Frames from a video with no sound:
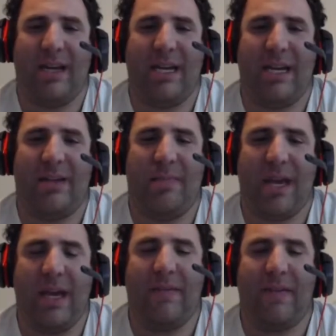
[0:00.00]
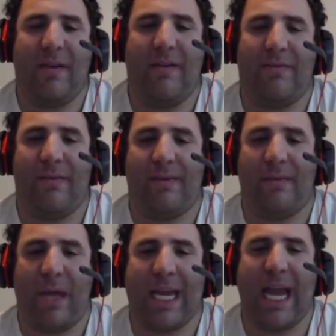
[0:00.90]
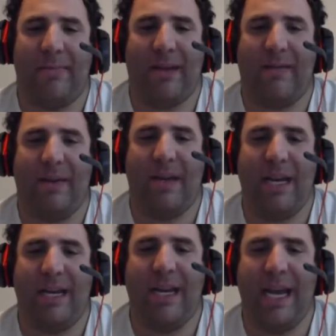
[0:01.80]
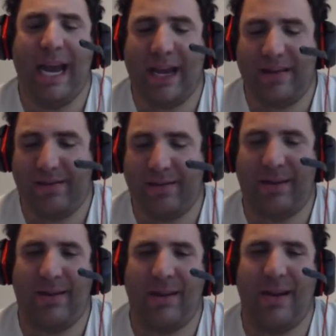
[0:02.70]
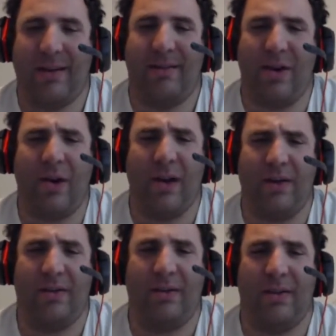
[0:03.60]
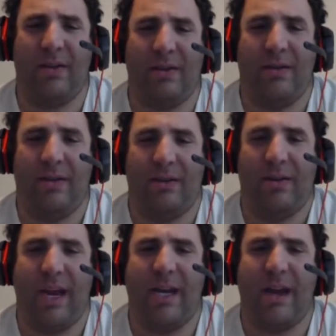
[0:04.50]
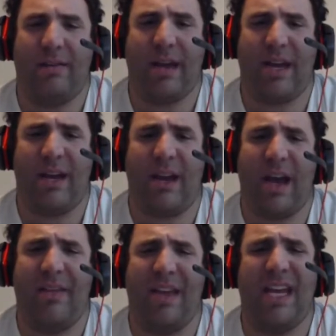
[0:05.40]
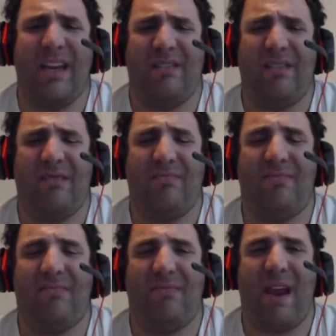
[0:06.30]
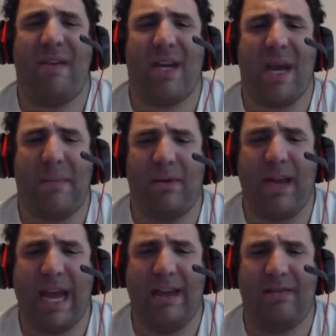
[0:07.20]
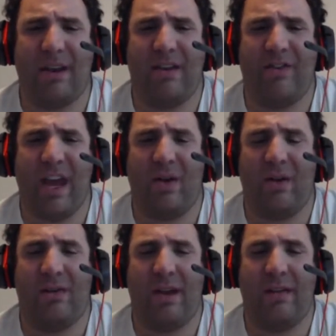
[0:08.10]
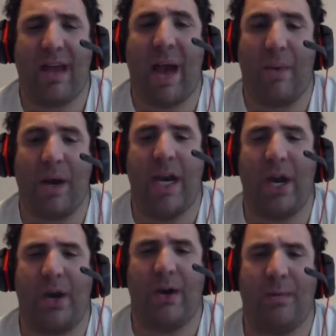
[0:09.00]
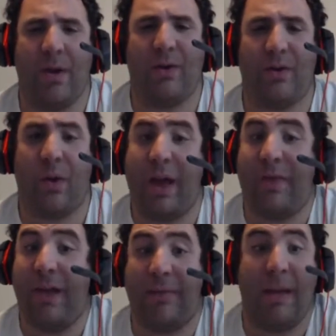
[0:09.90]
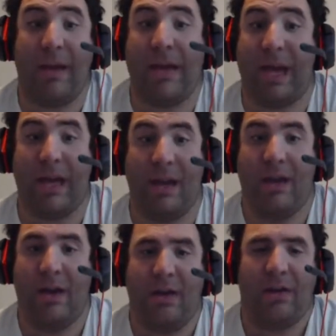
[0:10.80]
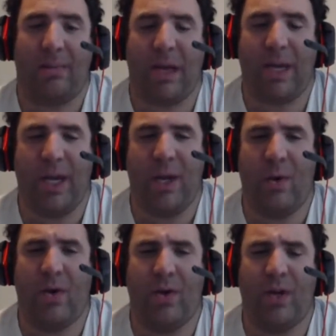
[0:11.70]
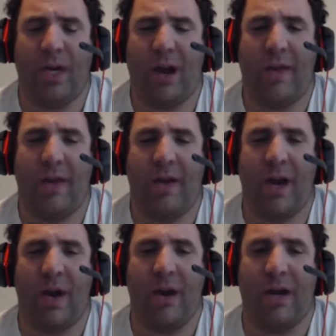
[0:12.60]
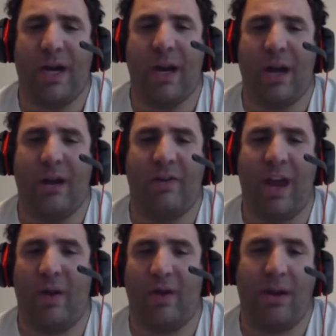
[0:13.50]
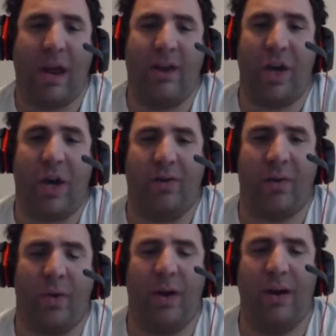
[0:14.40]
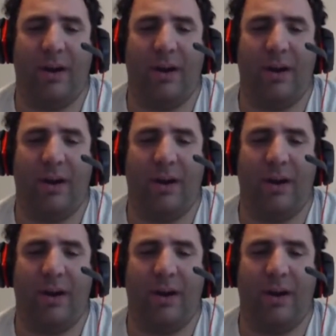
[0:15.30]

speaking of someone like Cab7, he has a series that he does. Like I think he does it every couple of days on his channel. It's I want to hear your inspirational story. I think maybe like someone like you should get on there, Daren, and get on his channel and share your story.